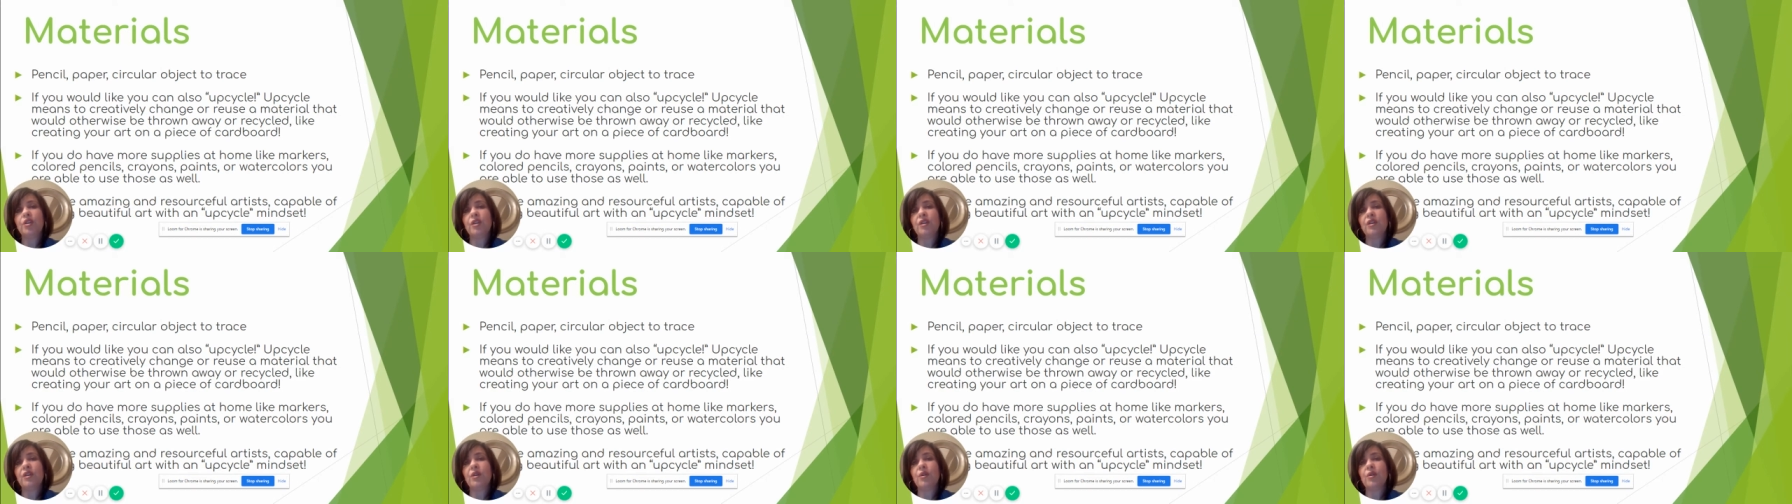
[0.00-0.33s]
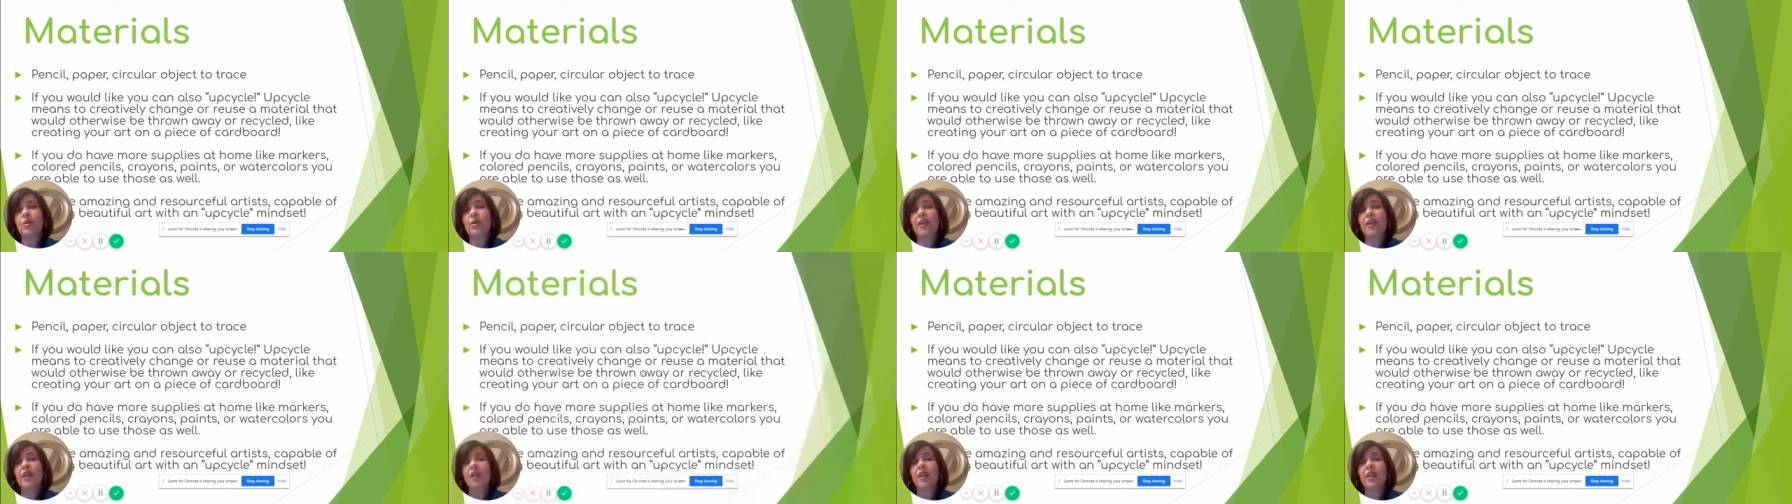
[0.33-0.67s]

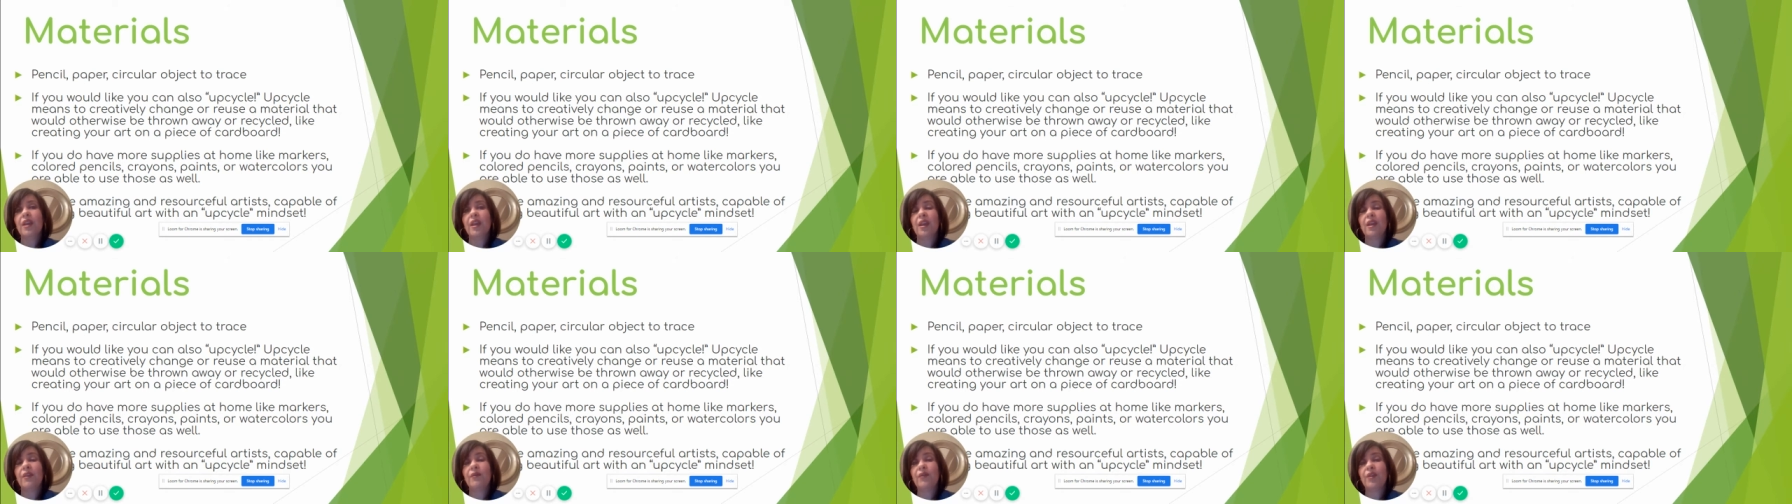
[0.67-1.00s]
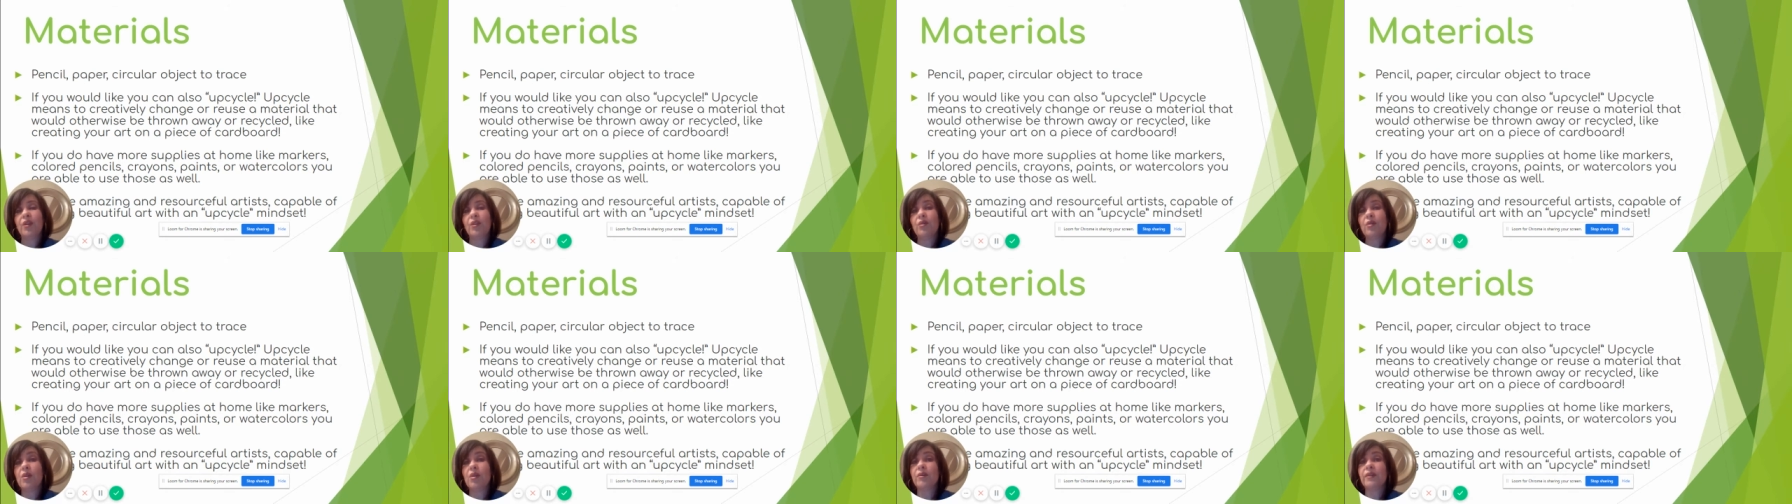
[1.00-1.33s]
do if
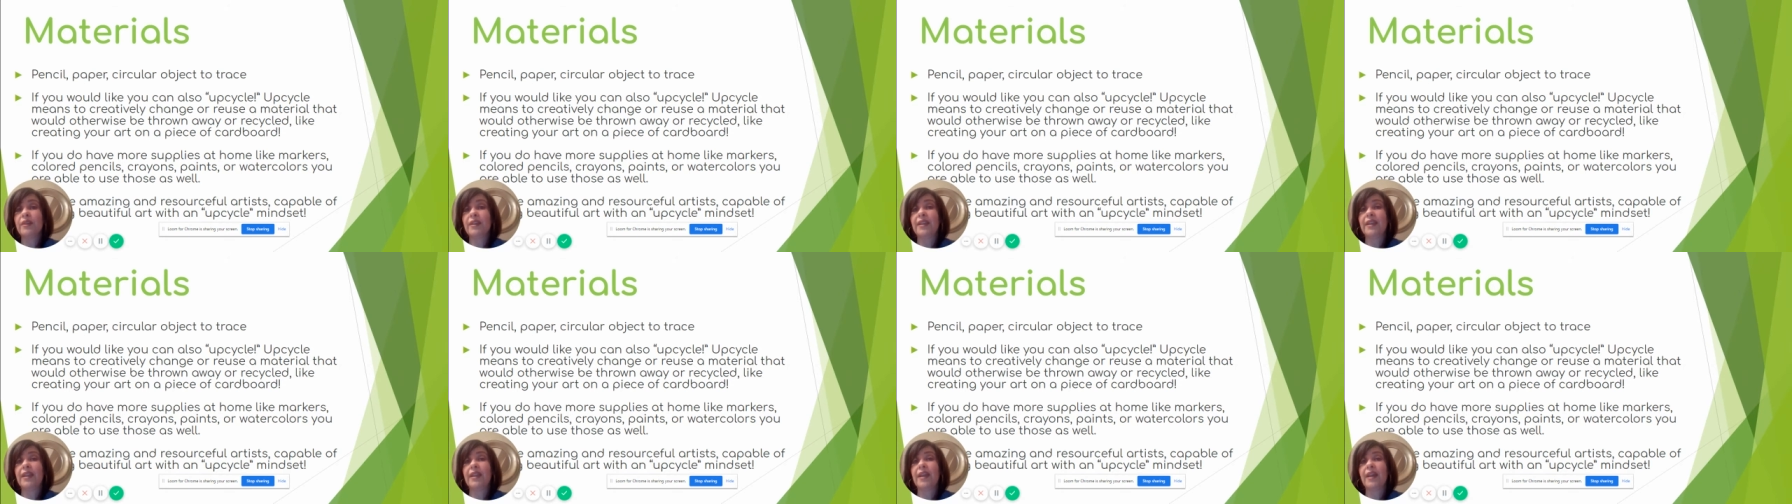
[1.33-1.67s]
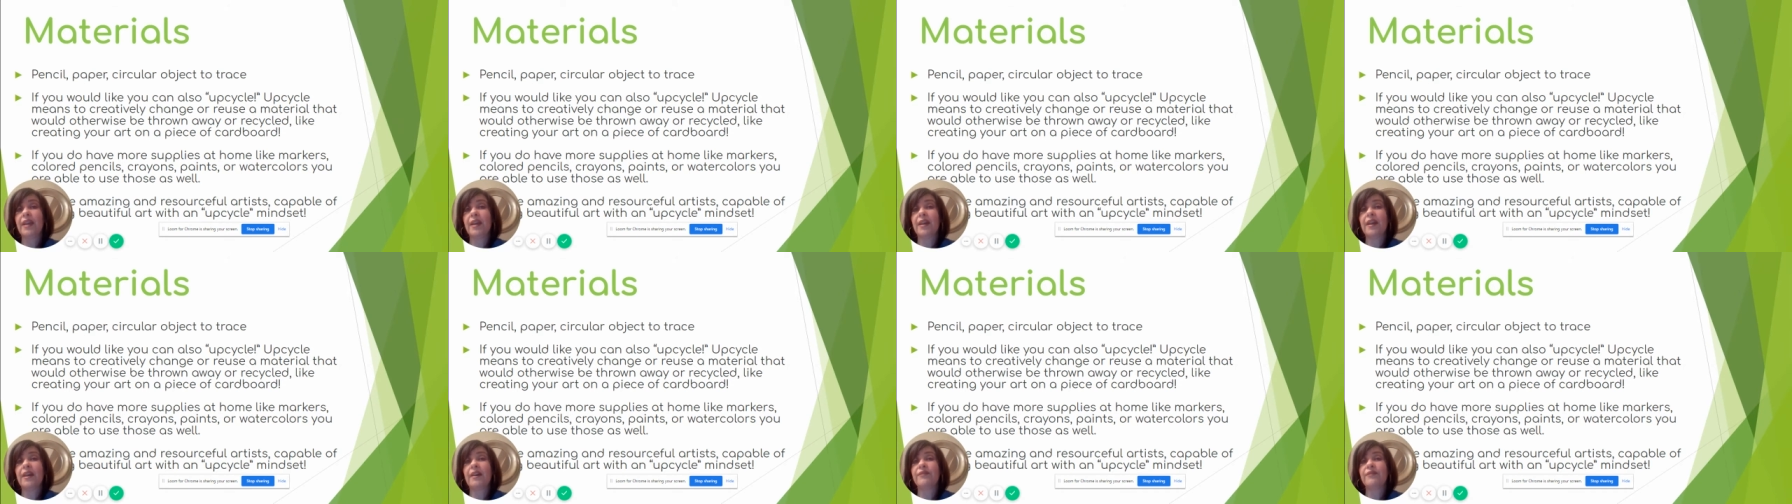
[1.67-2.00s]
you only
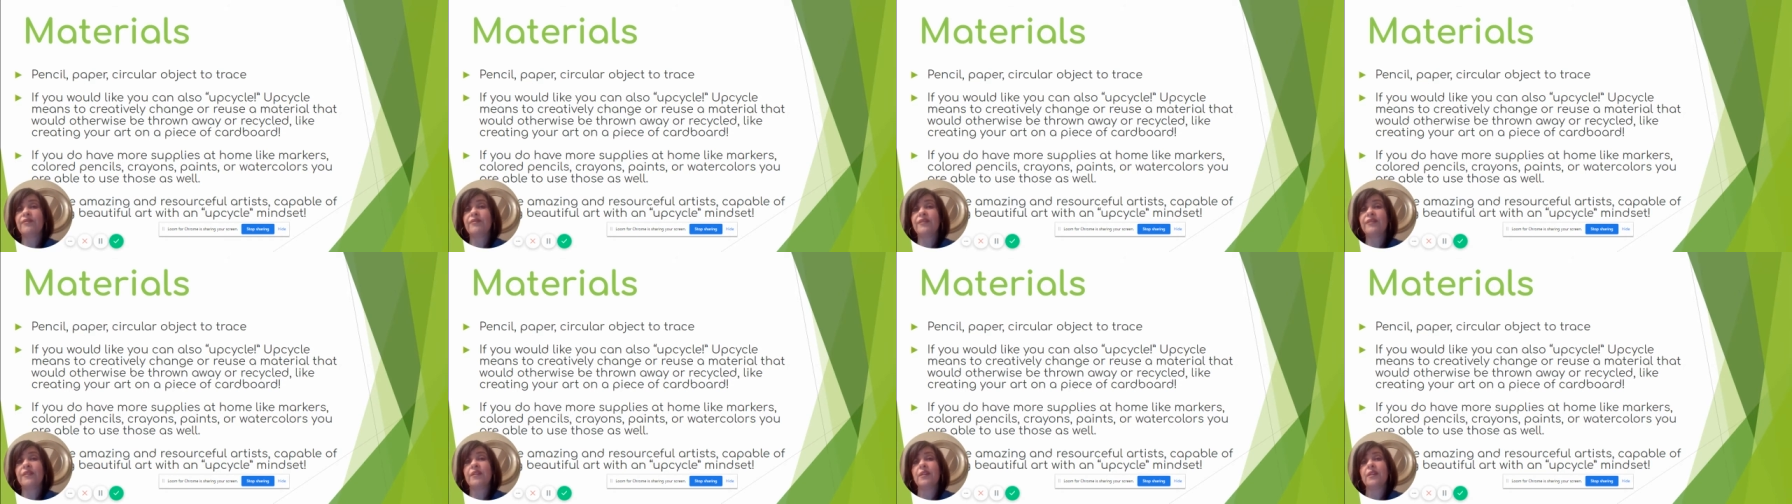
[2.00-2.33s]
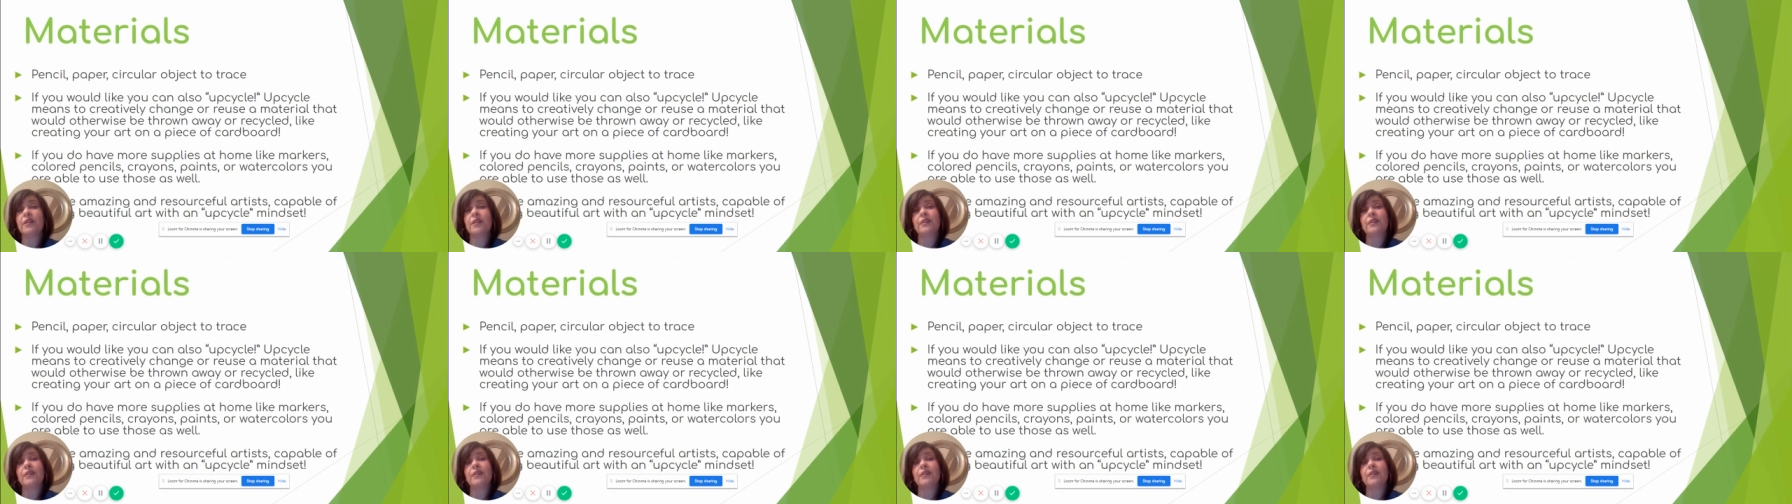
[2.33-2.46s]
have